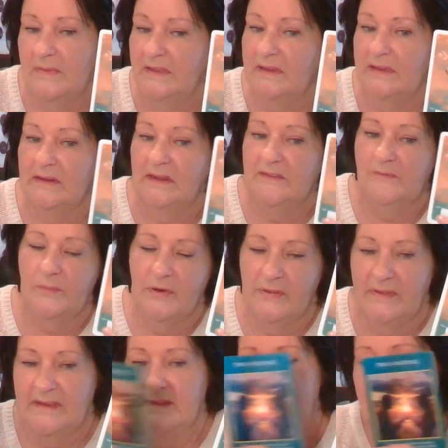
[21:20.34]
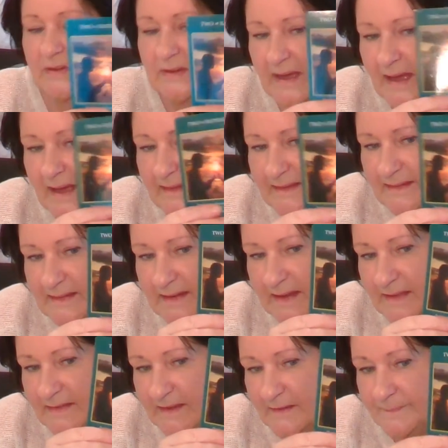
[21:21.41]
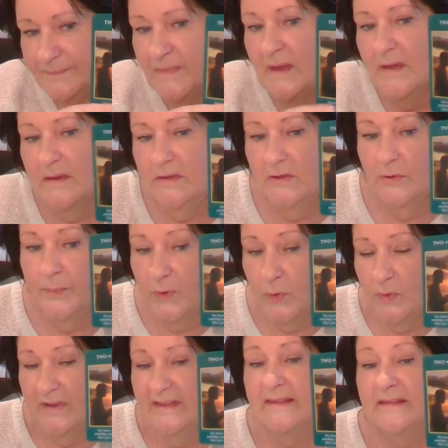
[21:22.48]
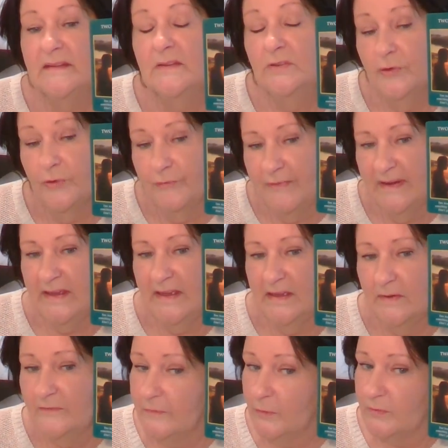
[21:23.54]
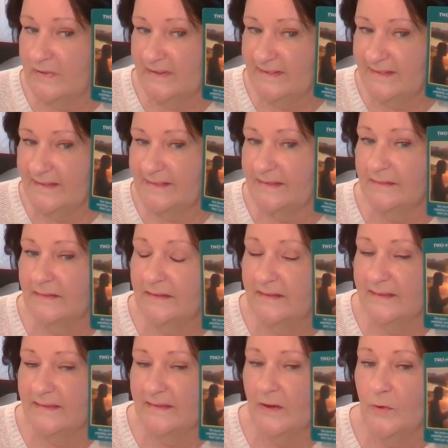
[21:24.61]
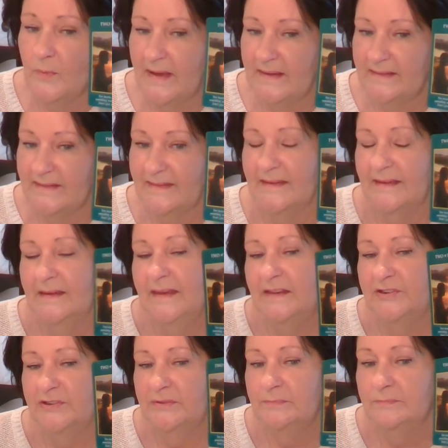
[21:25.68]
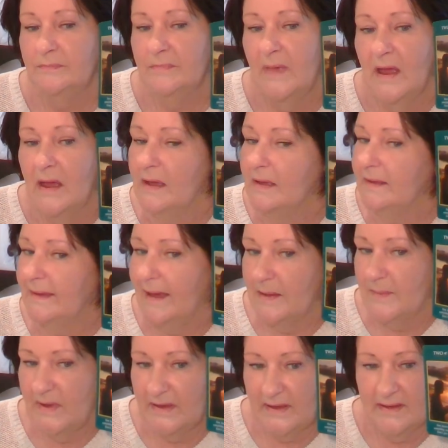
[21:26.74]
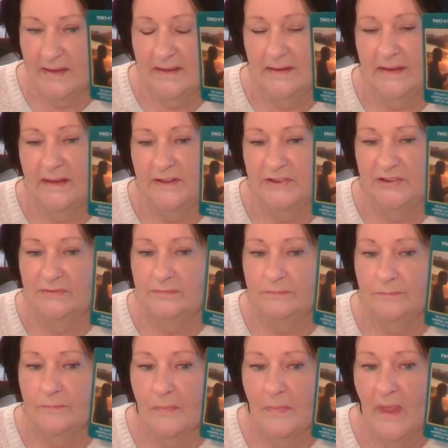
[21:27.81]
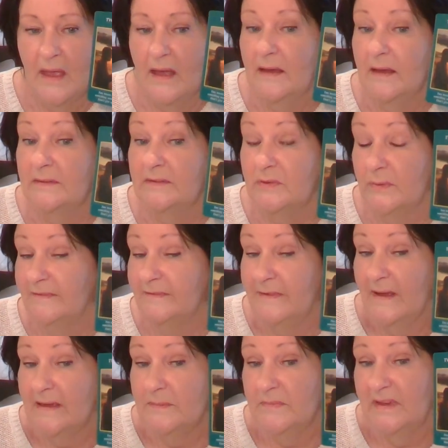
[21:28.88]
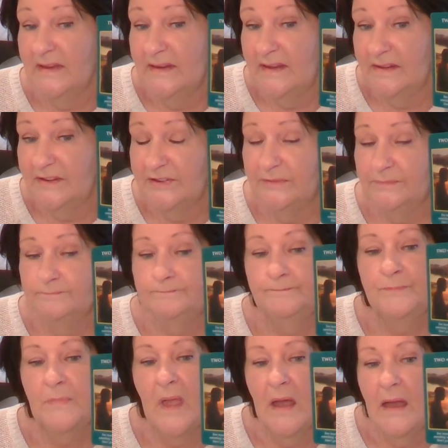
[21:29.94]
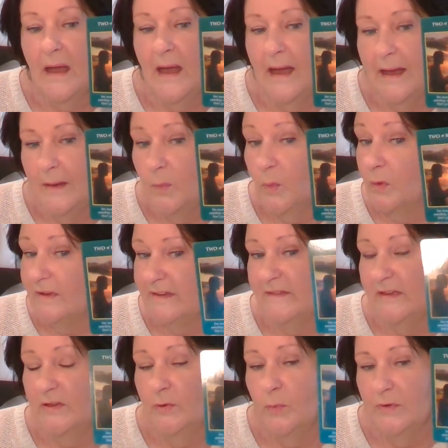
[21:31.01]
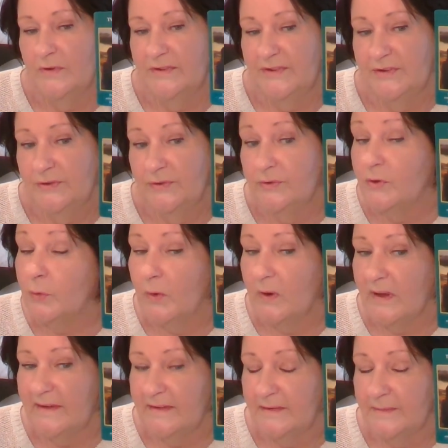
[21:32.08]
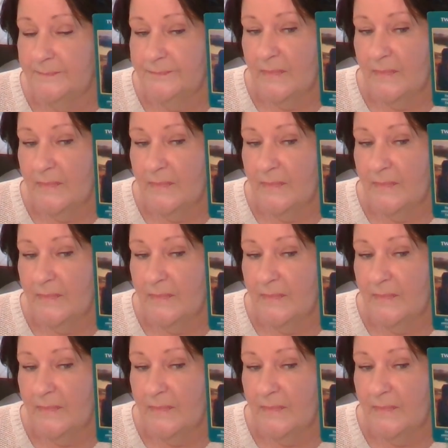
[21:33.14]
You can even put these 2 cards together. You're poised. You're ready for this soulmates connection, karmic connection, twin flame connection, whatever you want to call it.